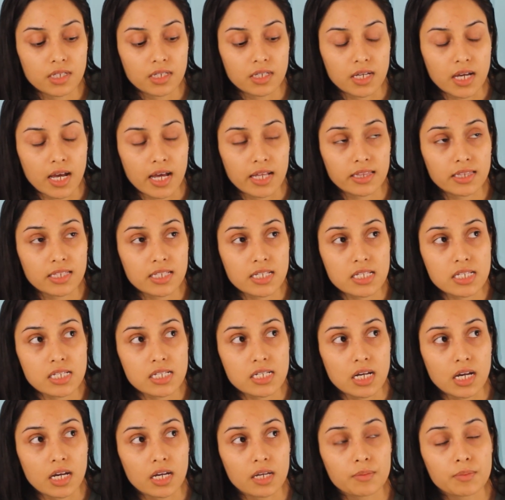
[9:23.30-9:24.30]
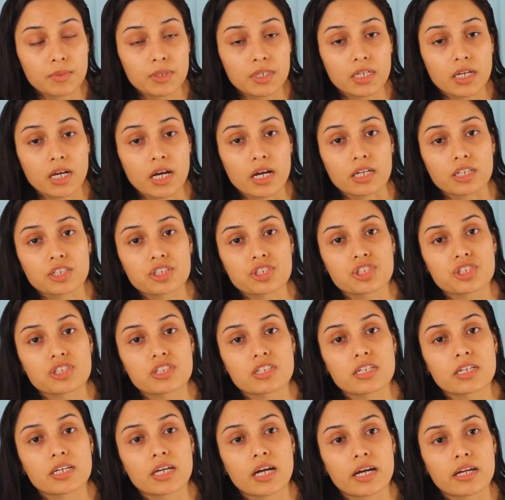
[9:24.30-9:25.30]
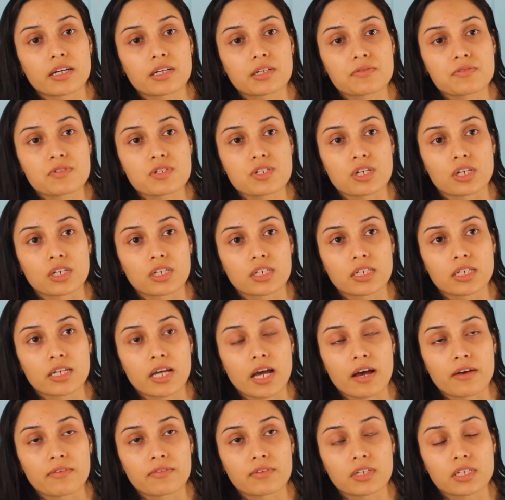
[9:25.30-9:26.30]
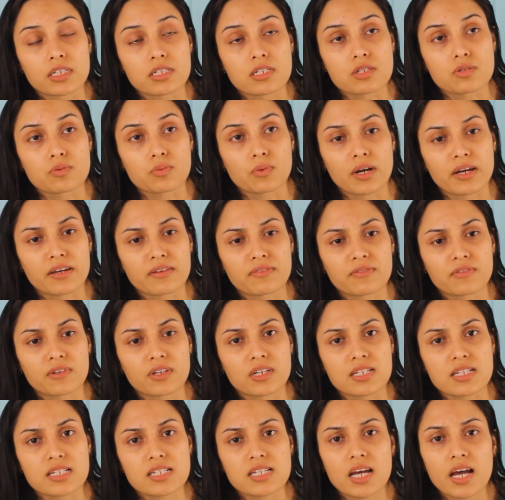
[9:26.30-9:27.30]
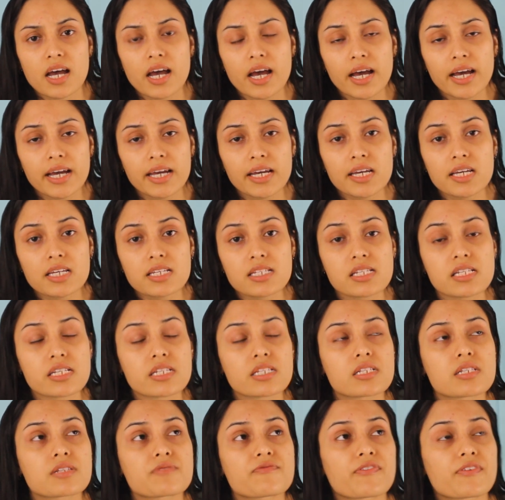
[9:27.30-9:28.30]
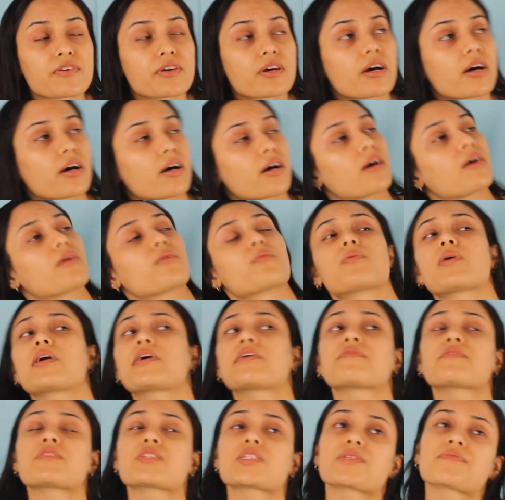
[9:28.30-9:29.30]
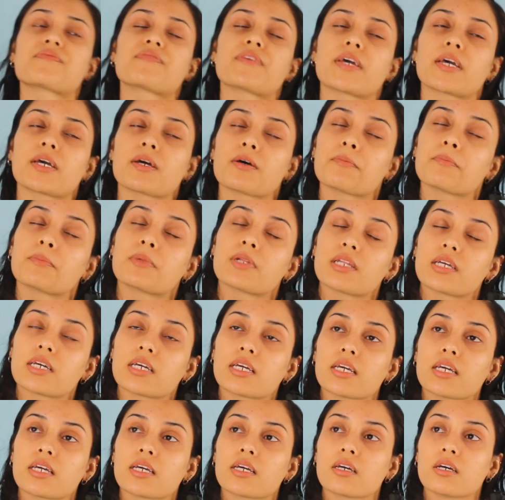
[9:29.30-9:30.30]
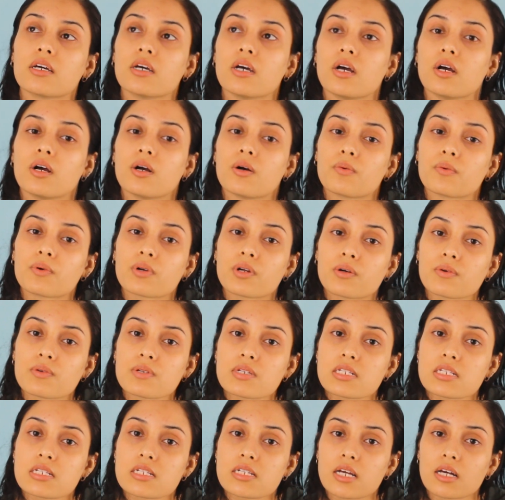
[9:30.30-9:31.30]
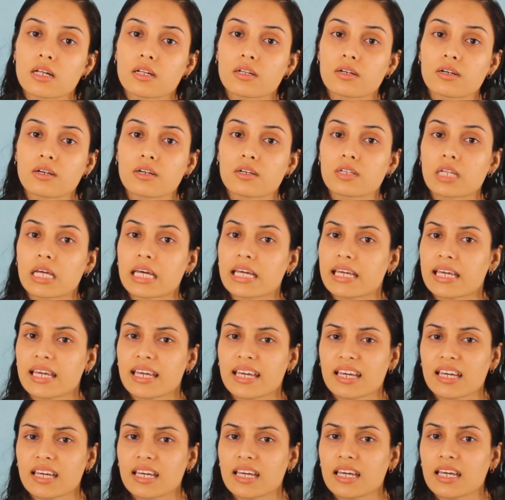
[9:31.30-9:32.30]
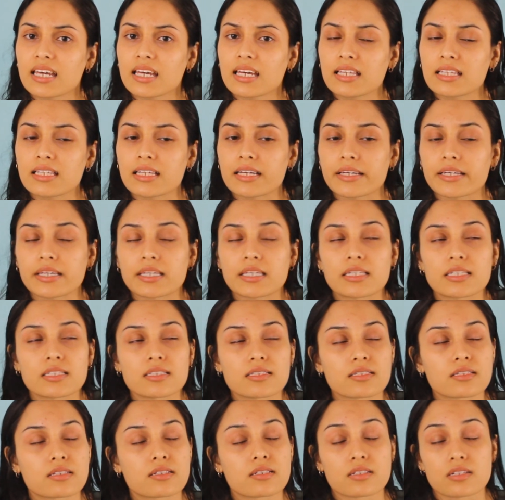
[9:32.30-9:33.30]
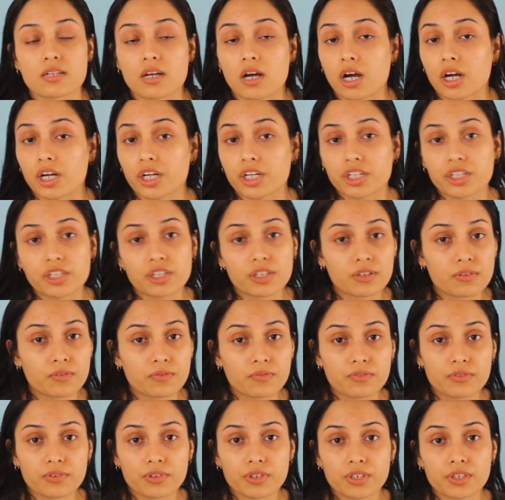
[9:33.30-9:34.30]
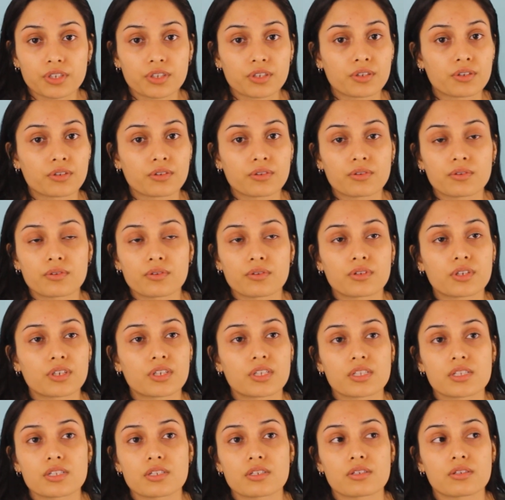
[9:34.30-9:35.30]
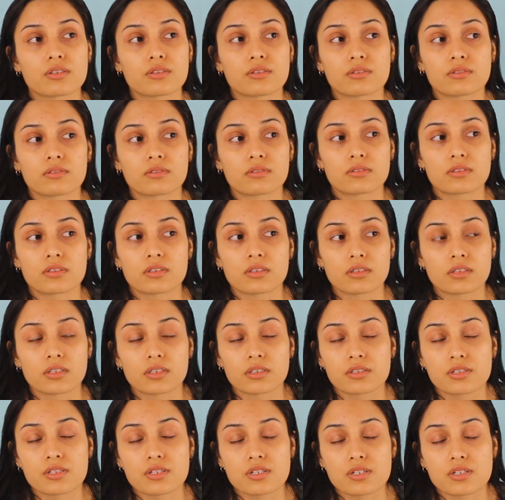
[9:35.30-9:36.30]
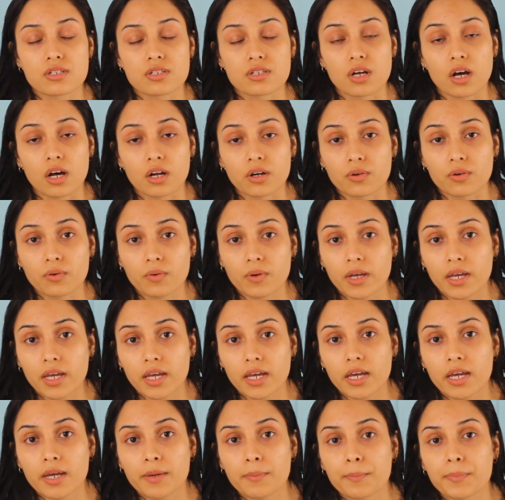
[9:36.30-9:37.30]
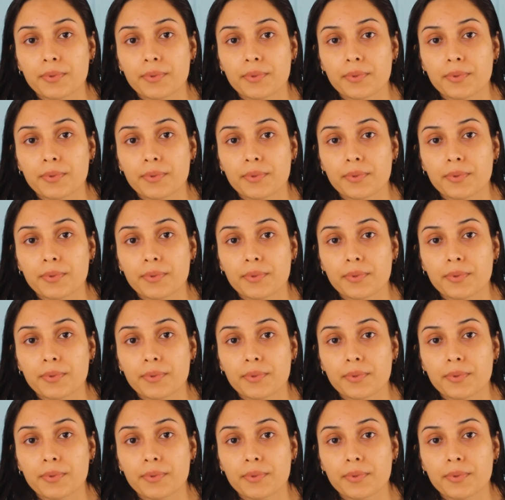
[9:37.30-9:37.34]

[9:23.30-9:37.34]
At this time he actually kind of started having his wife cut ties. His wife's family would always tell her like, hey, like, he's not good for you, that's not okay.